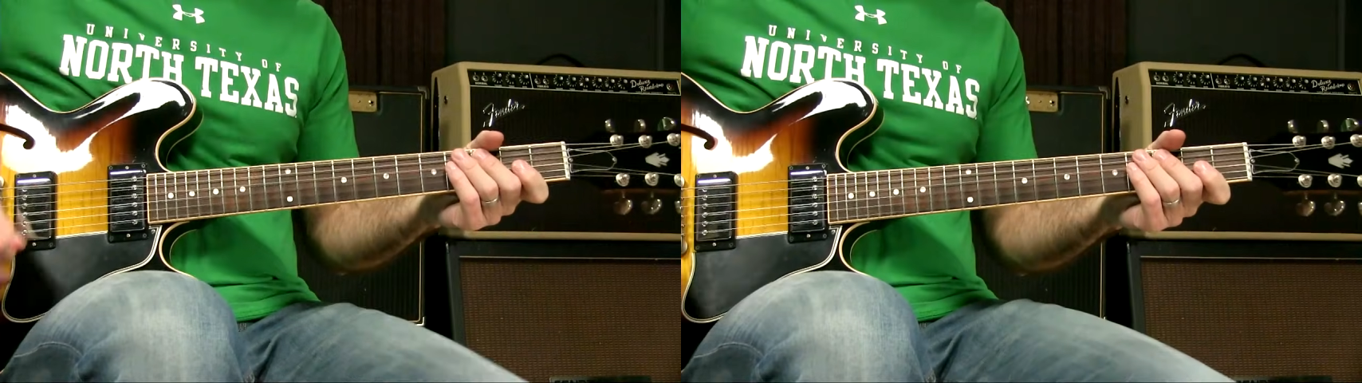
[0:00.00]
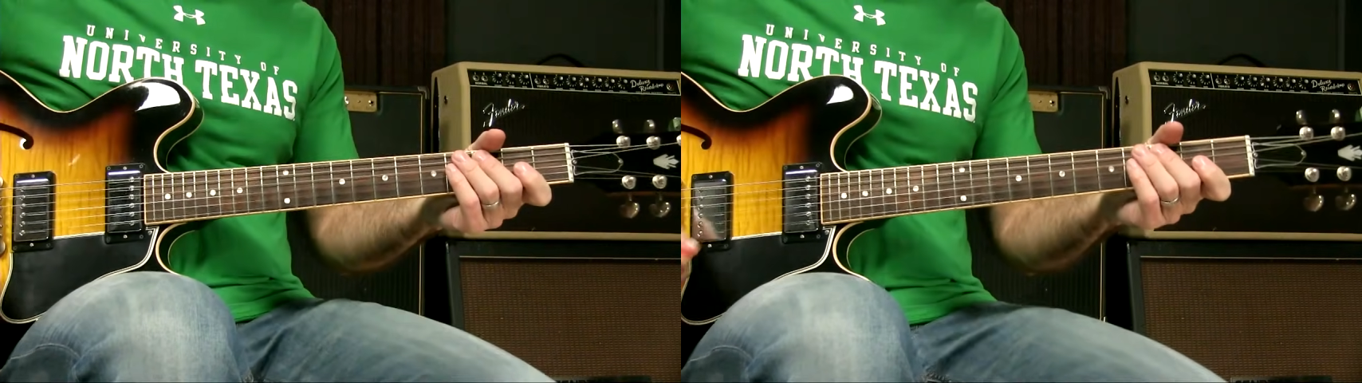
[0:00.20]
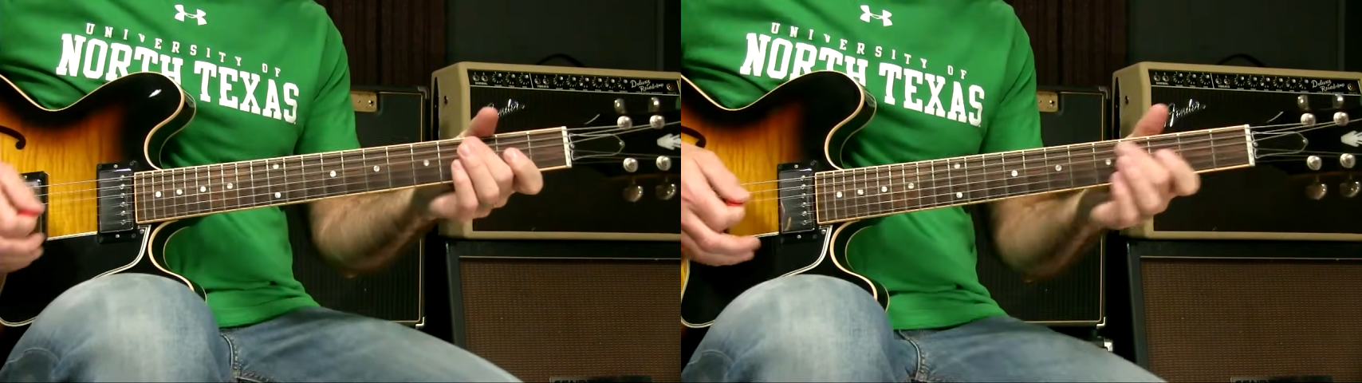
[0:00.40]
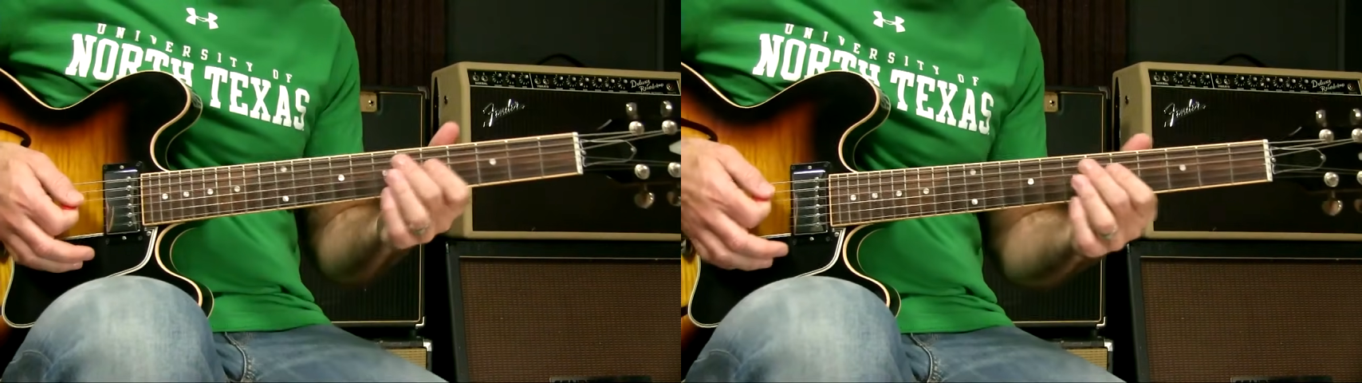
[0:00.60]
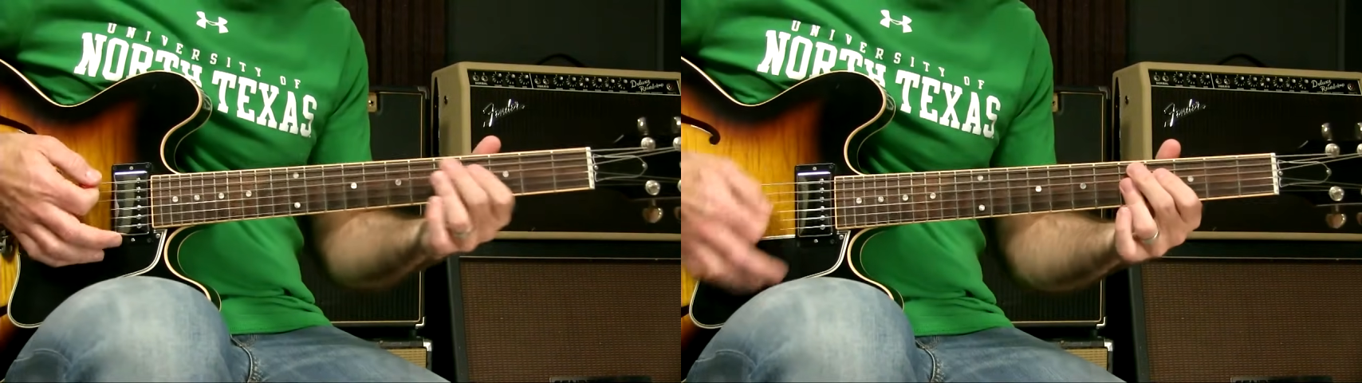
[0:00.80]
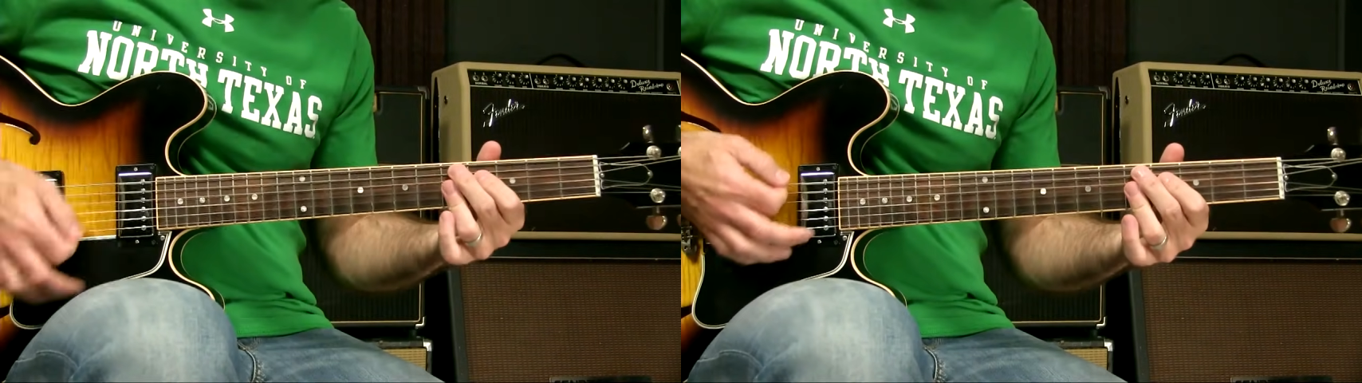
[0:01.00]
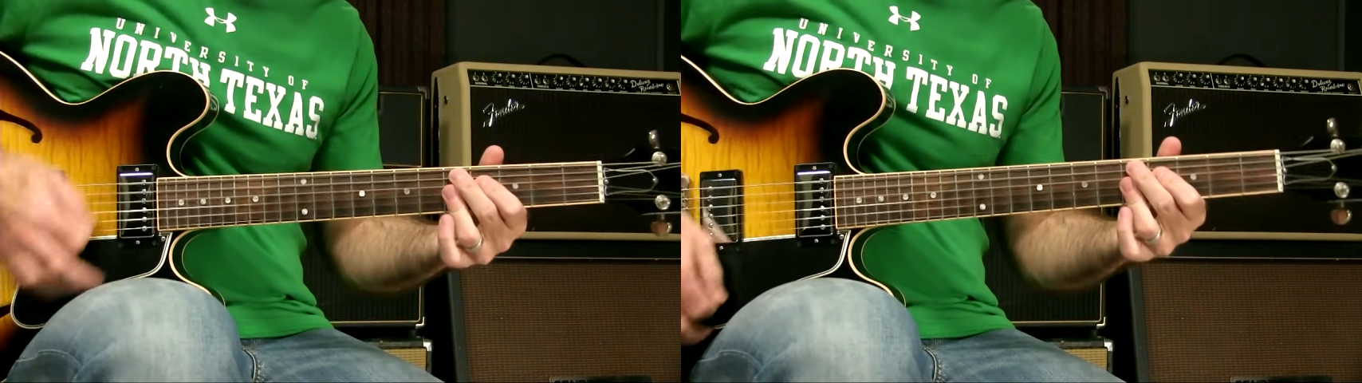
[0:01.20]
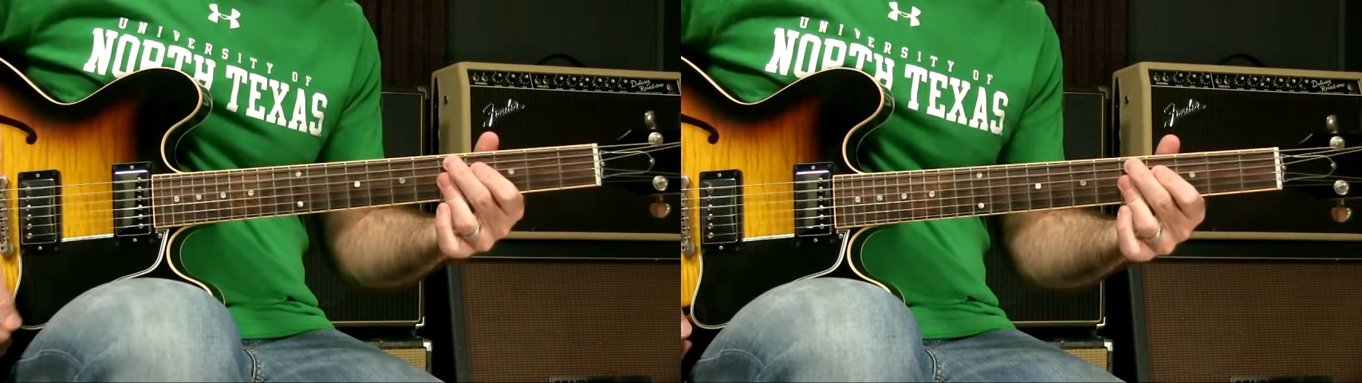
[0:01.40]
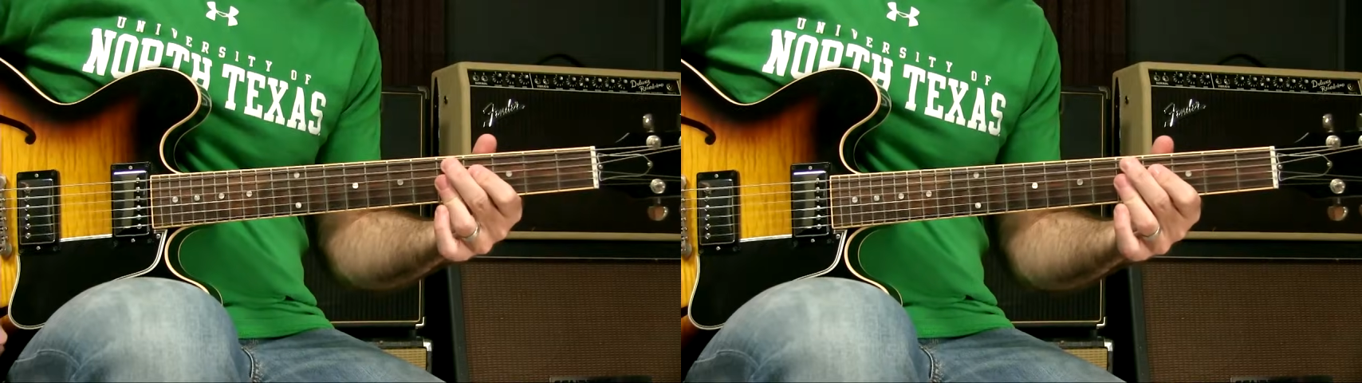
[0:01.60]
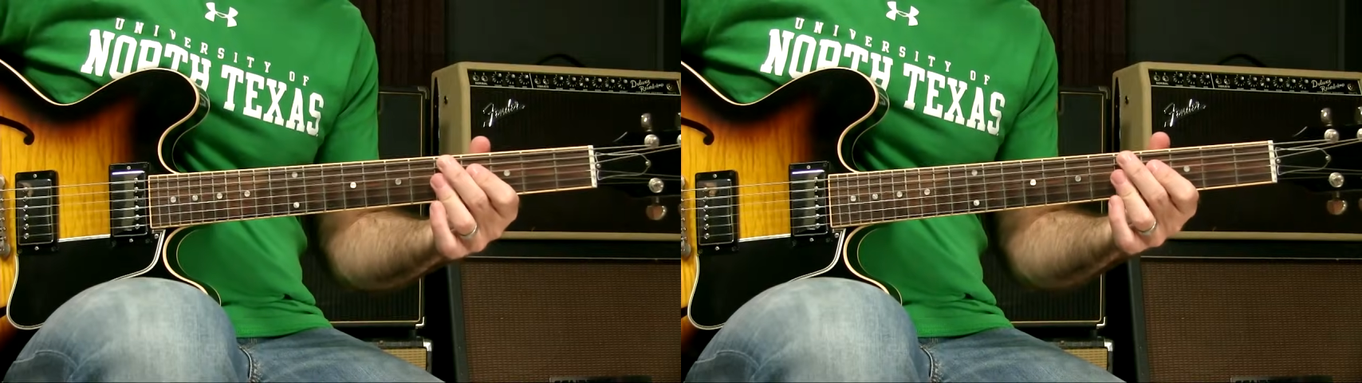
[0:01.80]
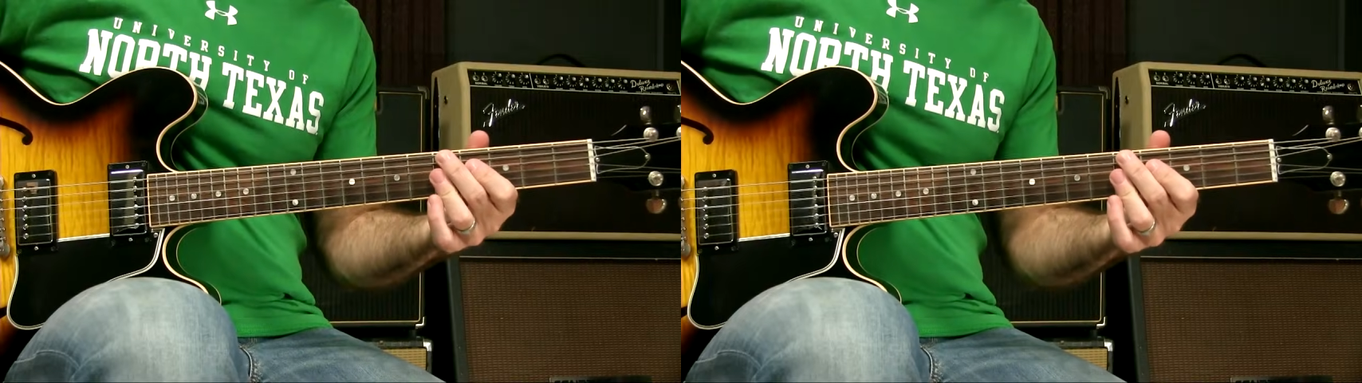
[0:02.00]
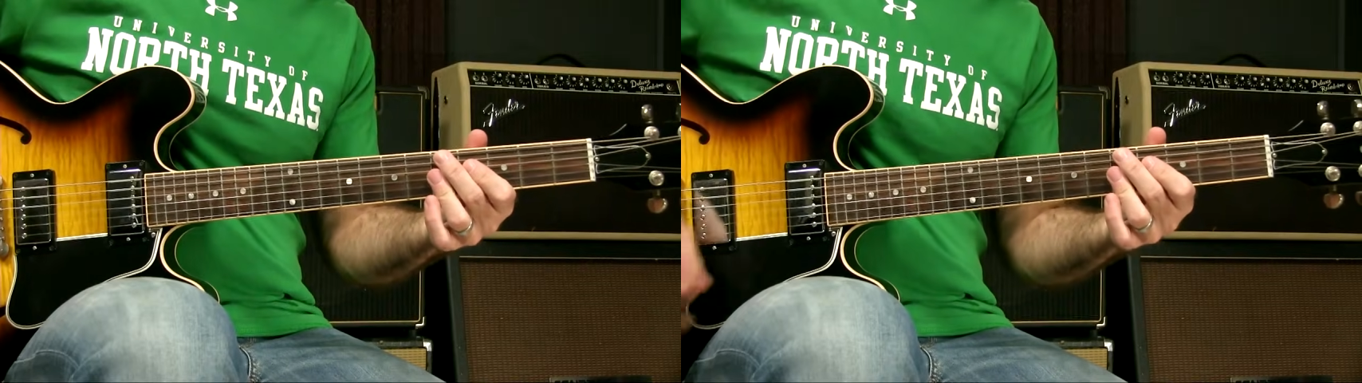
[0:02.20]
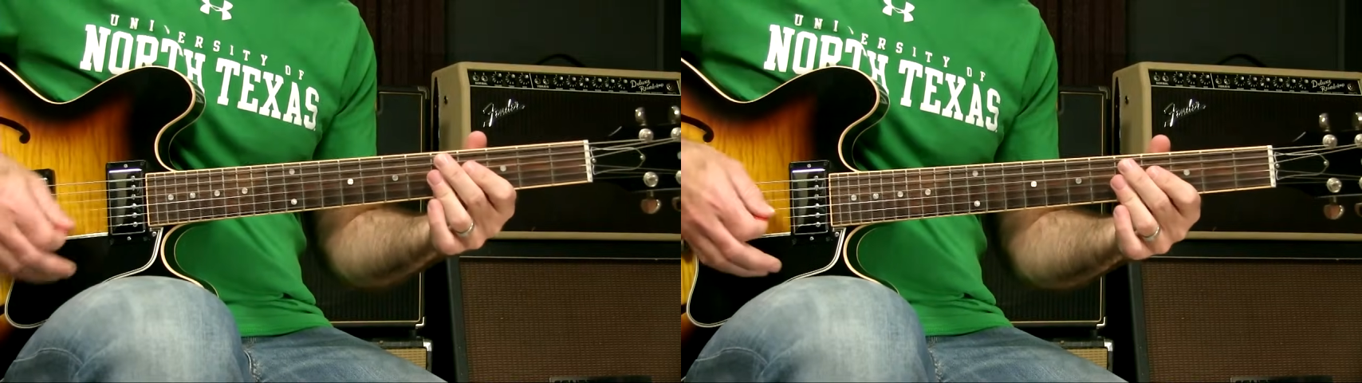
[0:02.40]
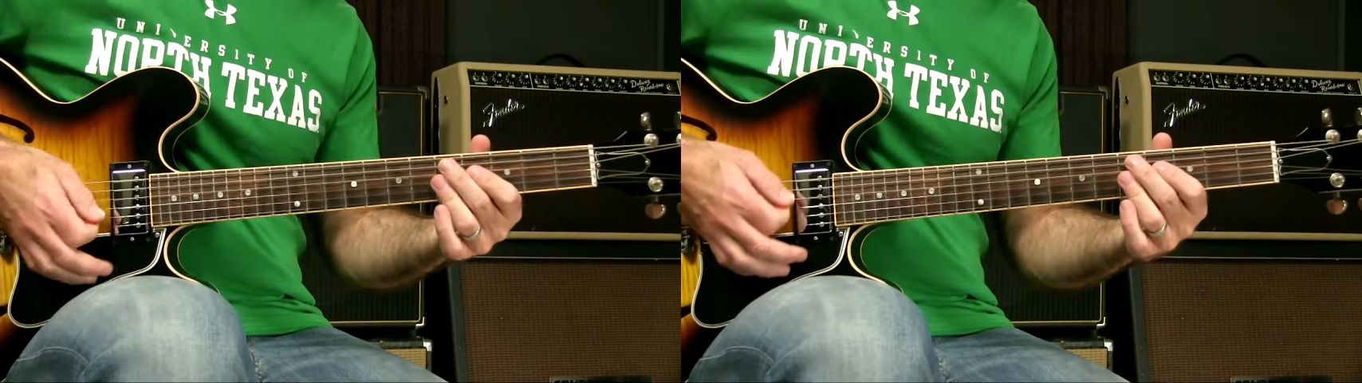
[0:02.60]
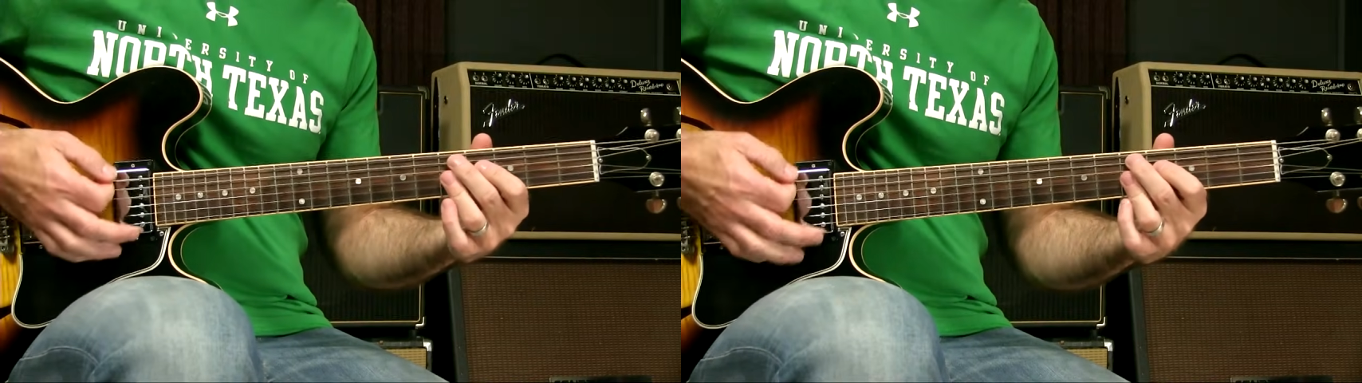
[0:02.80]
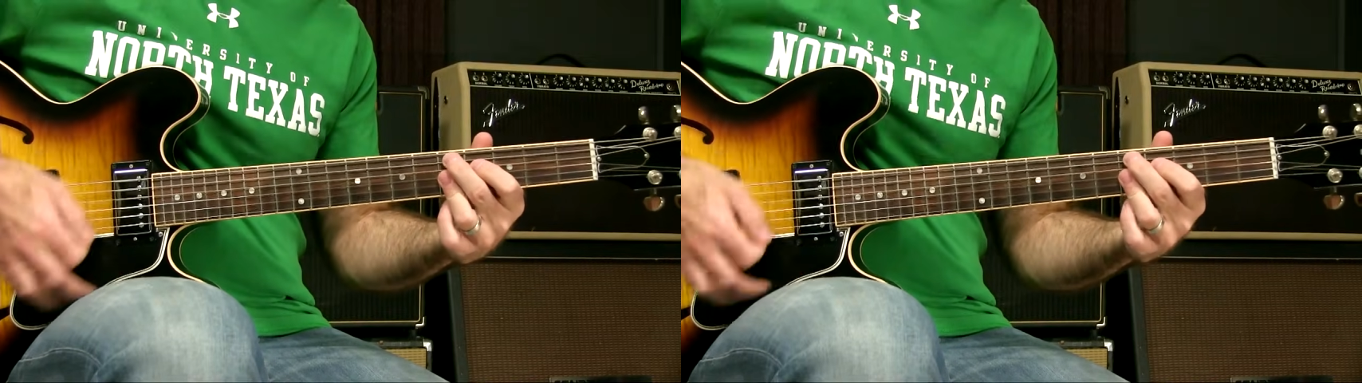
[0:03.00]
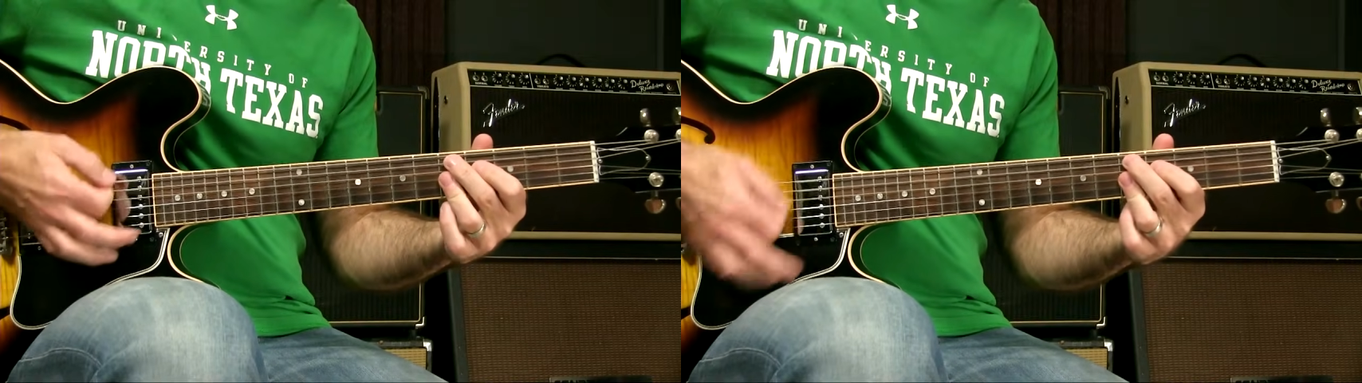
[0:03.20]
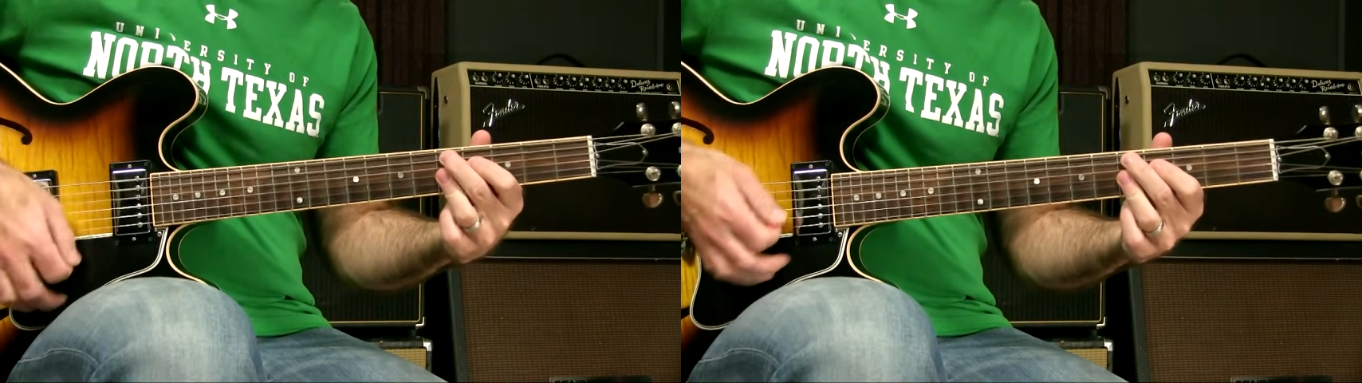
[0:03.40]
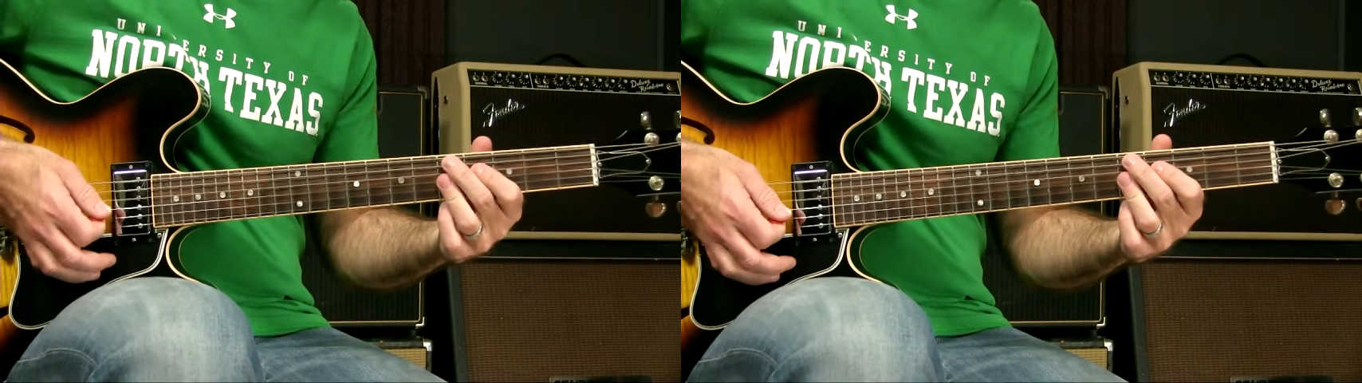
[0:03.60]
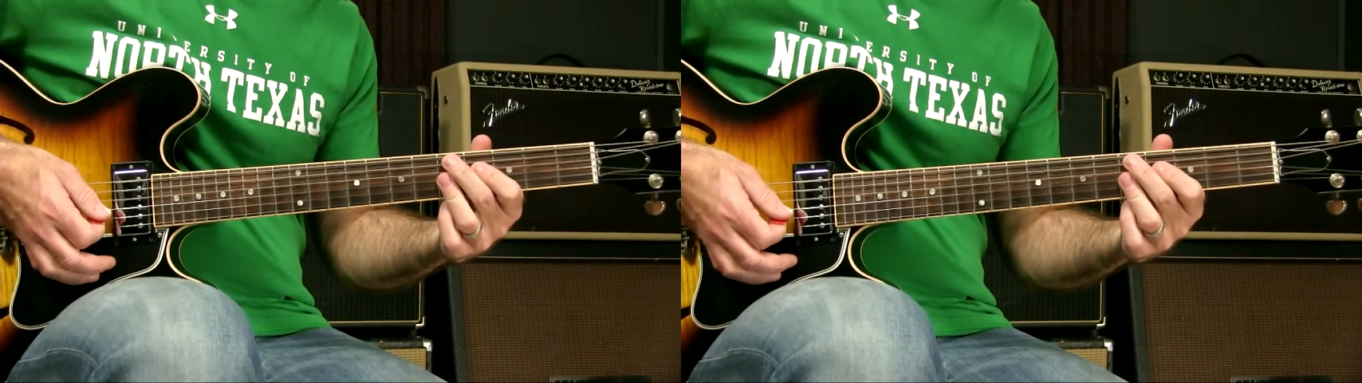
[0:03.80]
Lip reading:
[unreadable: no face in view]